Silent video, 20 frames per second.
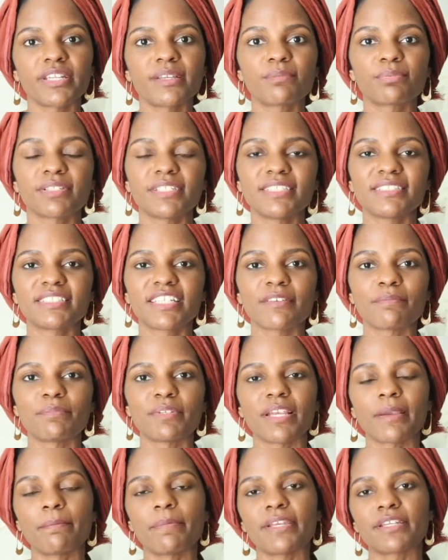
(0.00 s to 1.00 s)
please give me a
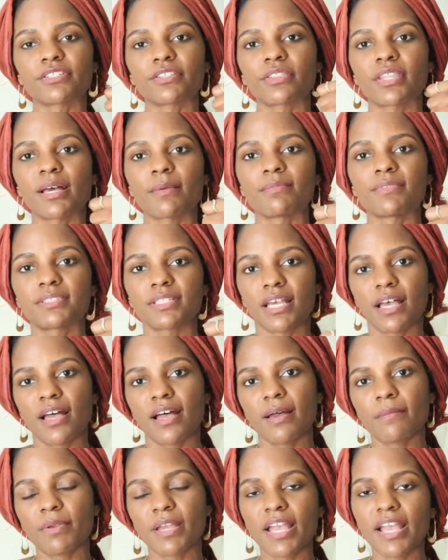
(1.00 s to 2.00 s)
big thumbs
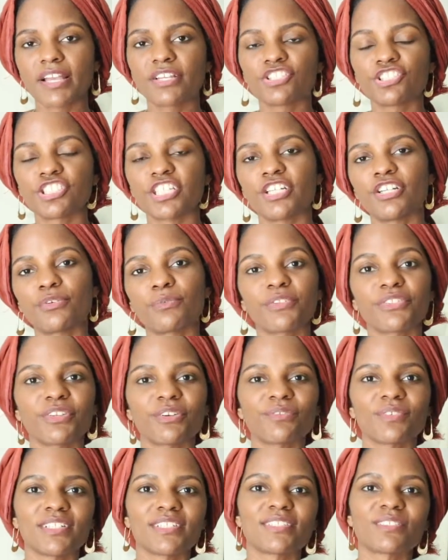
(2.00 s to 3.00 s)
up, share it with your
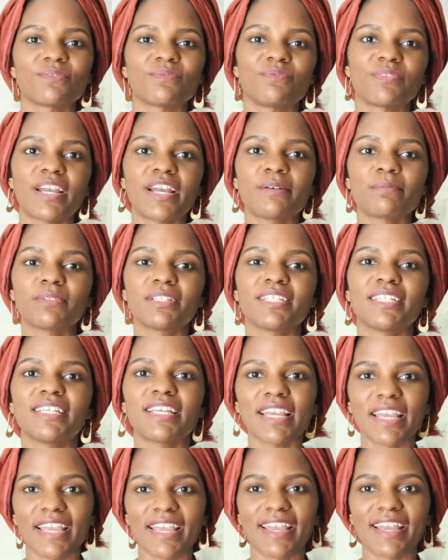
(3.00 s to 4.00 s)
friends and family,
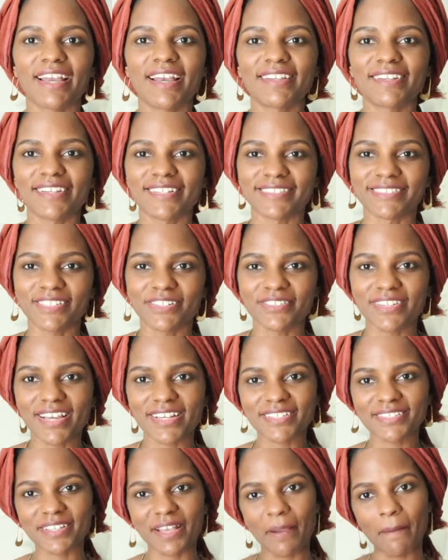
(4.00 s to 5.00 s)
and until
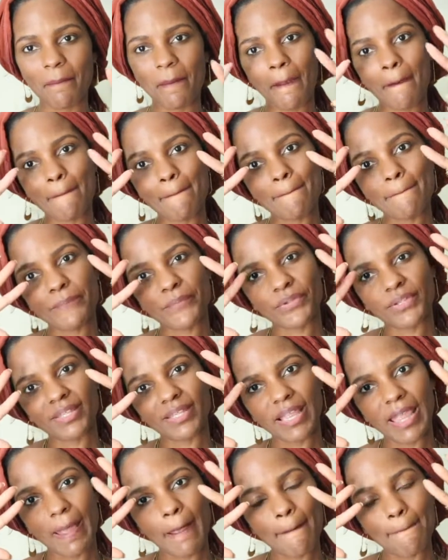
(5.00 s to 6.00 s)
next time,
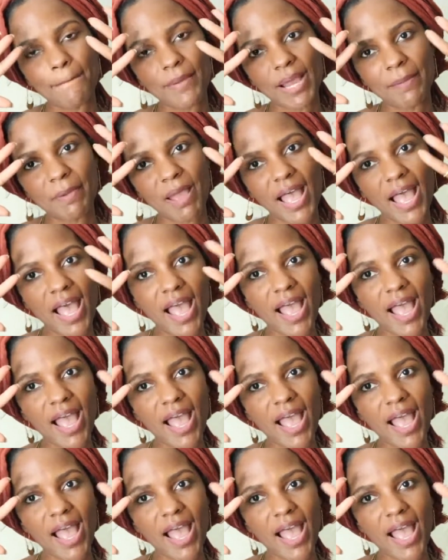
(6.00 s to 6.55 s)
bye bye.